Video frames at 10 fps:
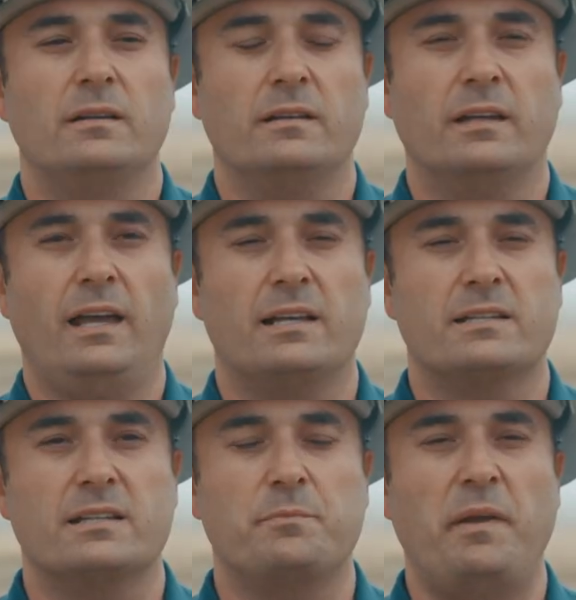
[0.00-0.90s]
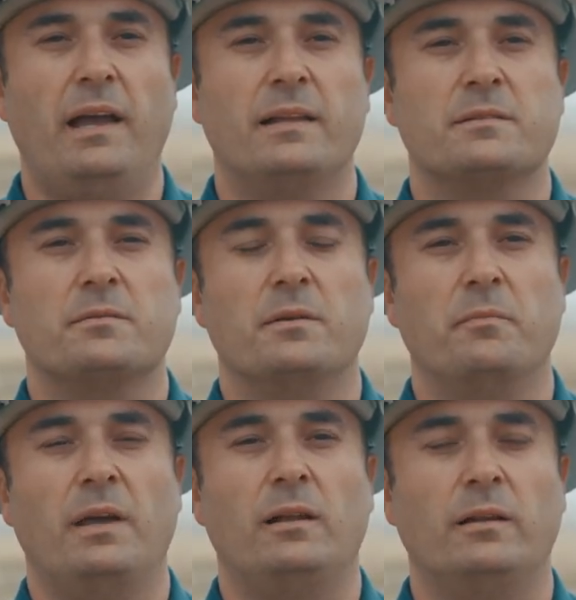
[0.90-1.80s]
the gas expands, the
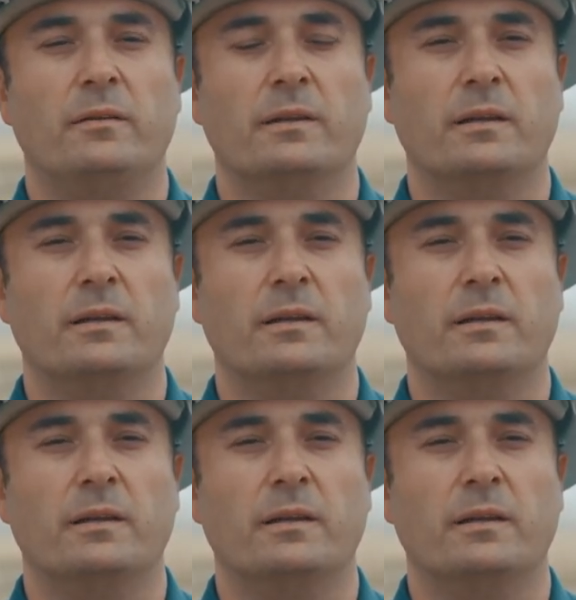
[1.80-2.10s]
metal on